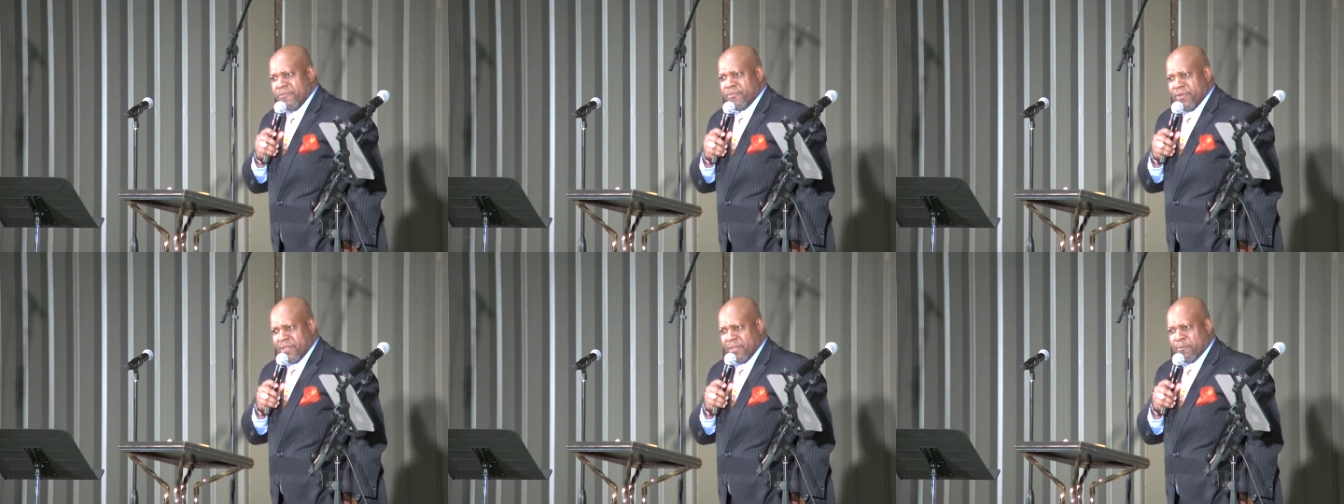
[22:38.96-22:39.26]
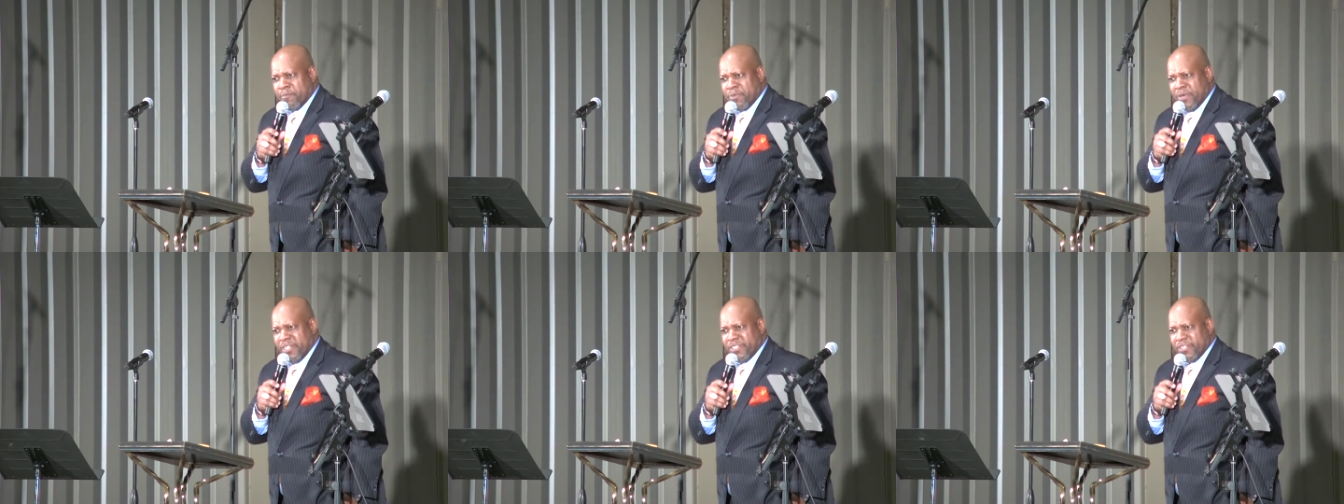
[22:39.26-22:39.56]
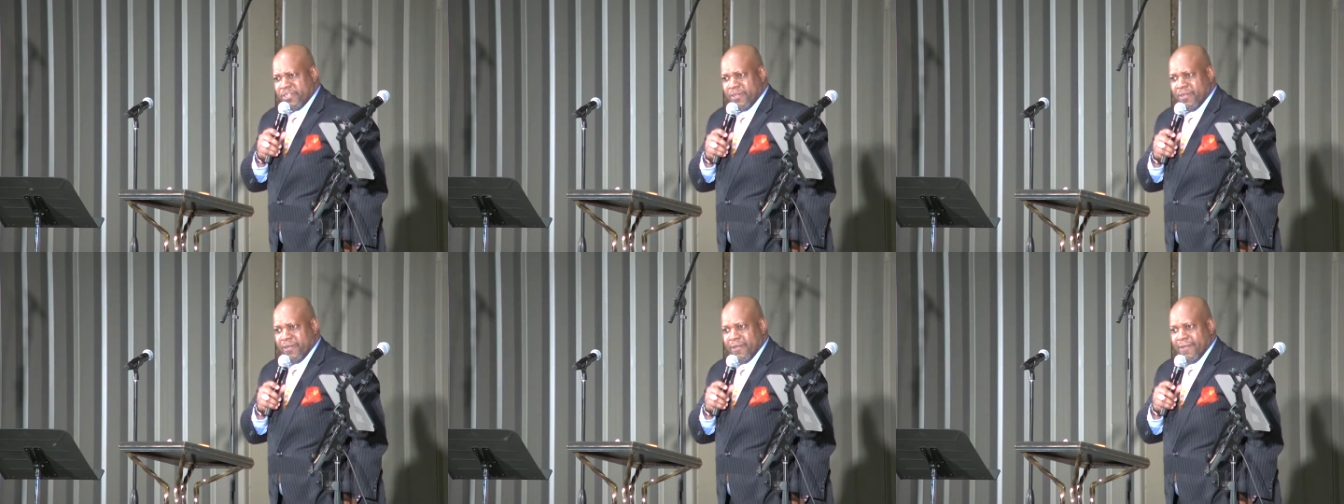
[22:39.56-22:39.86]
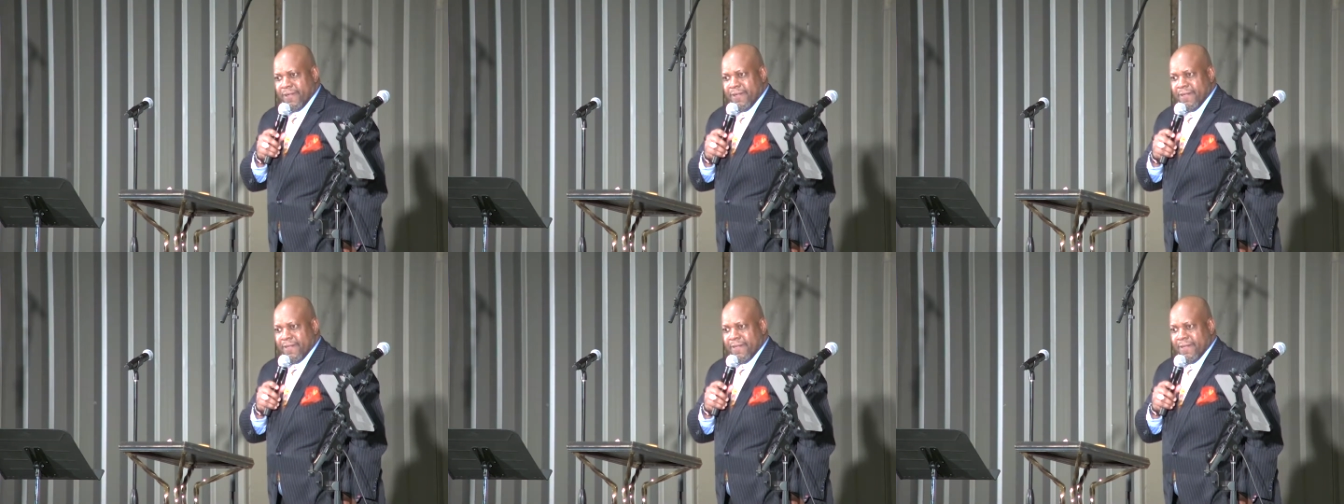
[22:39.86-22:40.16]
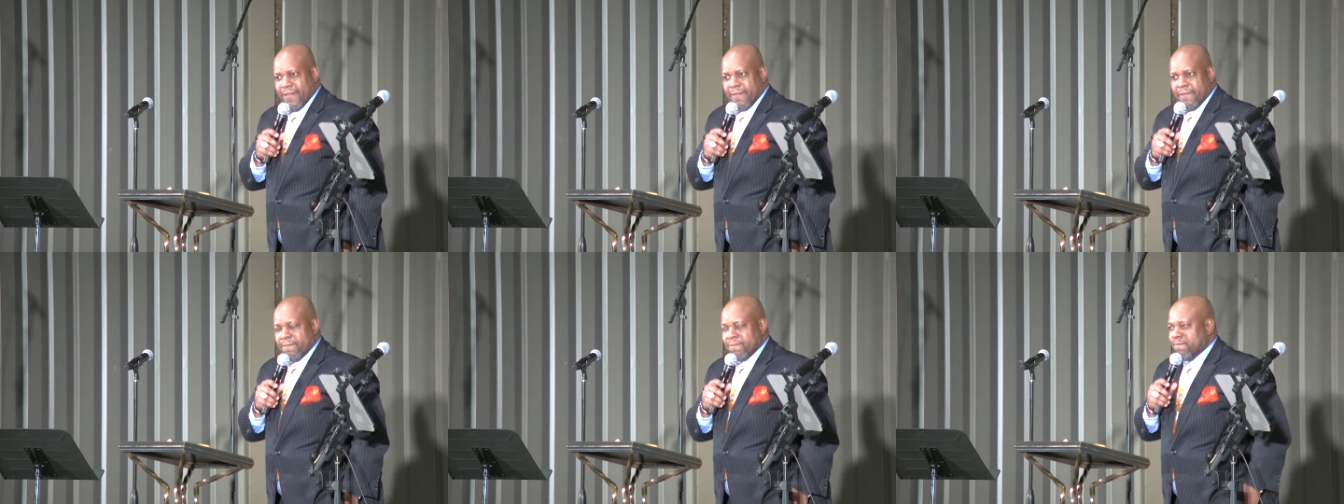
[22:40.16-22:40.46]
Pray for the preacher.
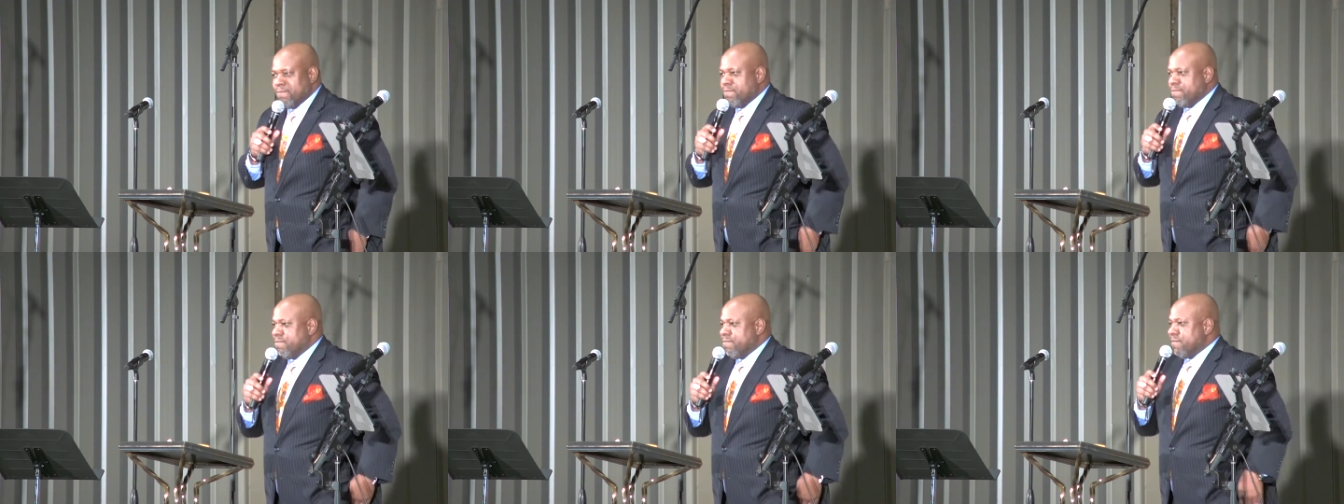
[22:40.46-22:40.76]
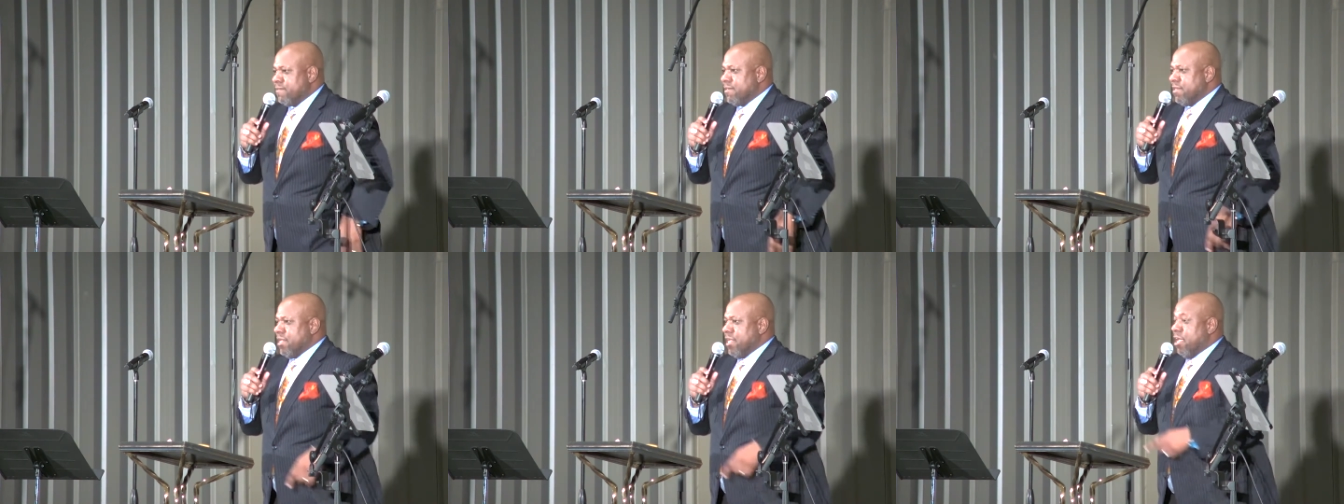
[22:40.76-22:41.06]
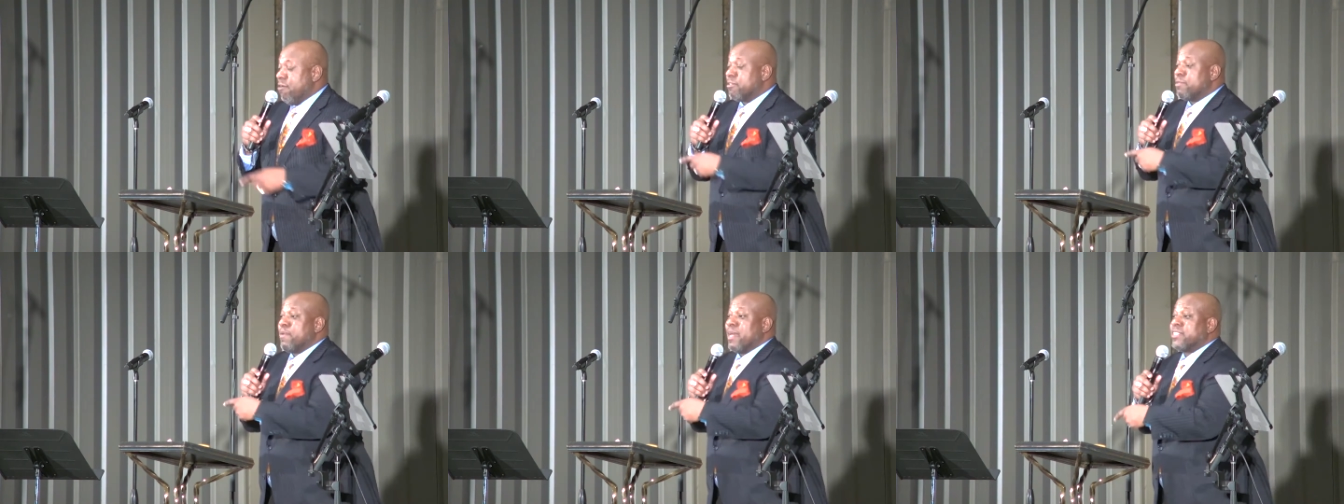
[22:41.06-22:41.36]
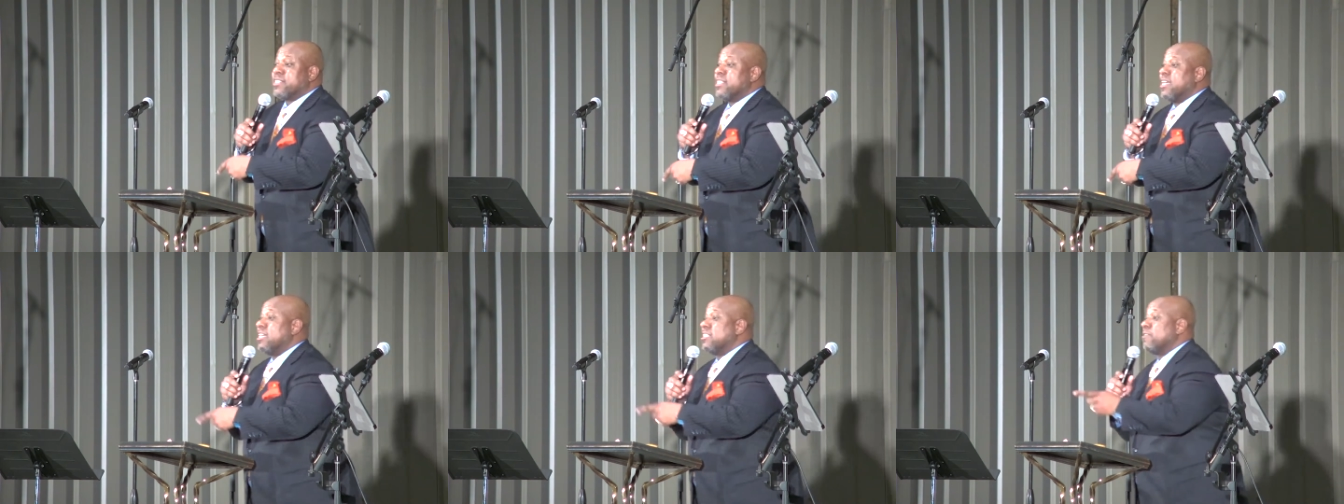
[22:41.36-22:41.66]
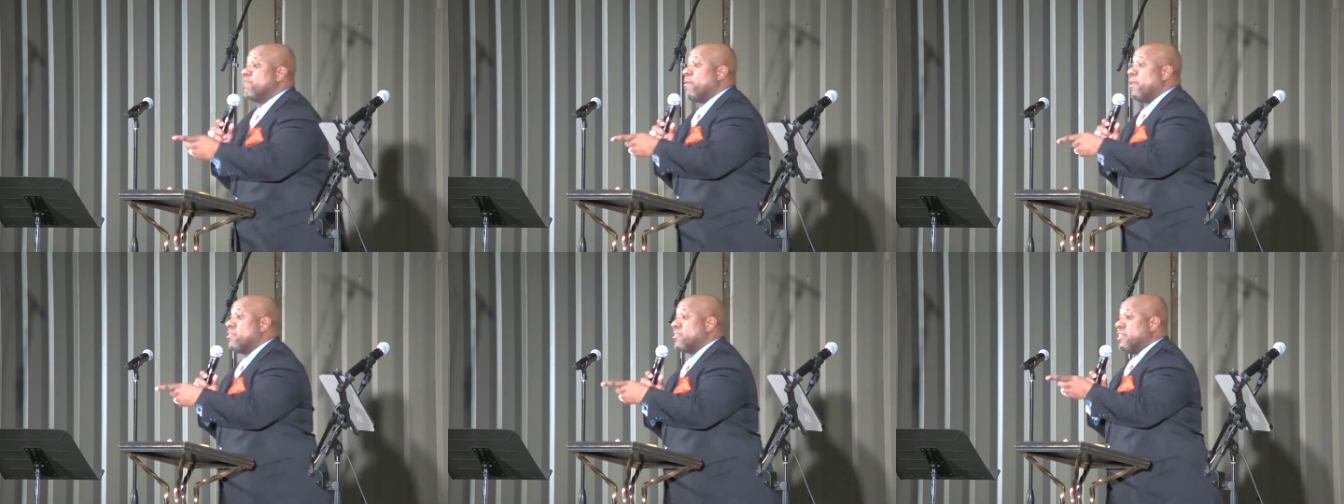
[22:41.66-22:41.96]
It was my
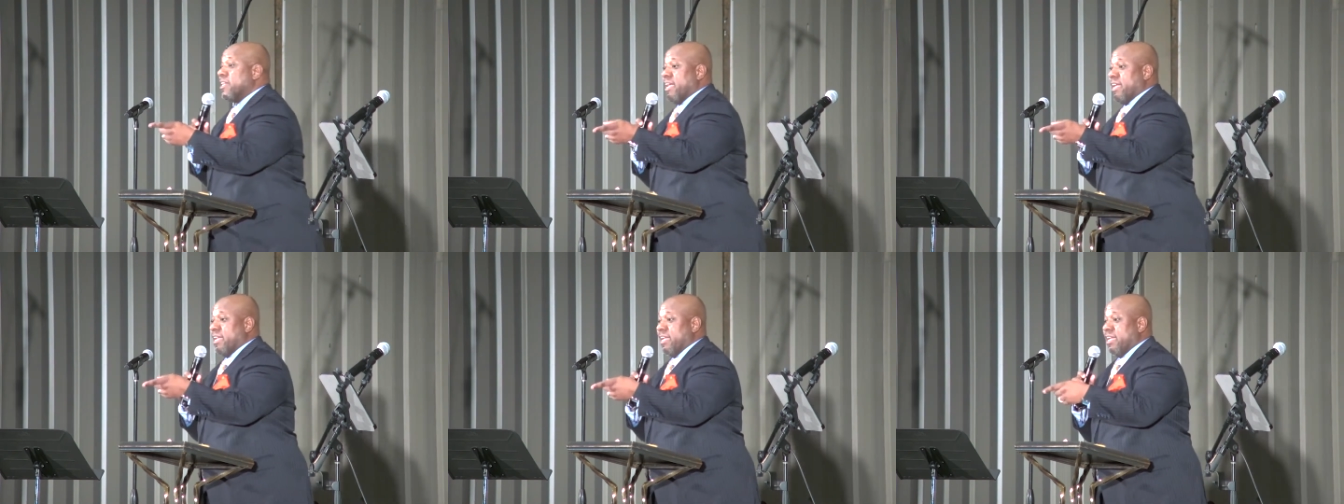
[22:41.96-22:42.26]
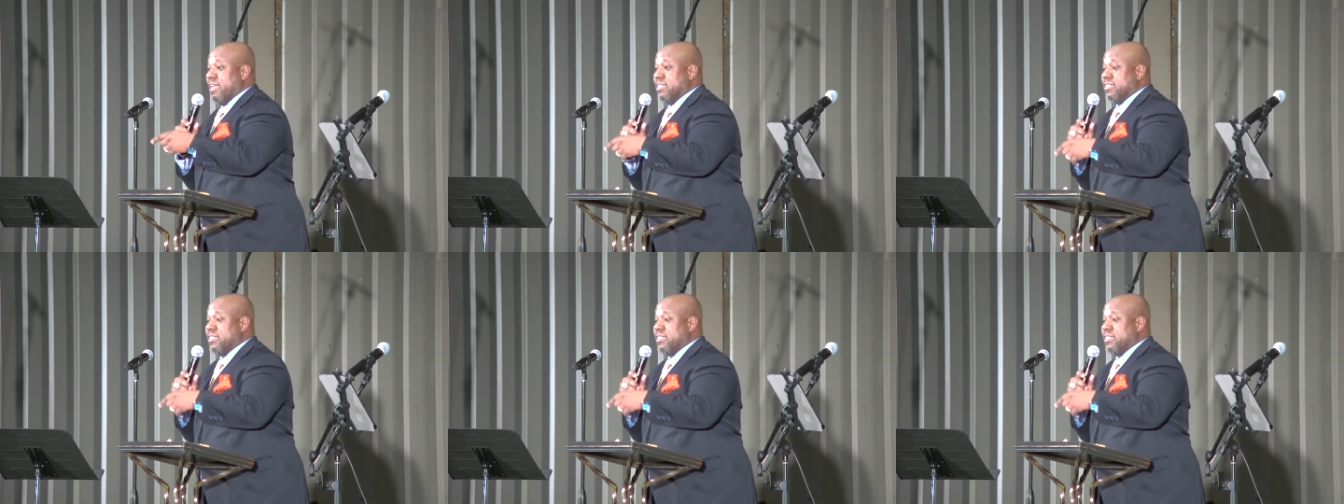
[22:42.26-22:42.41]
son's birthday.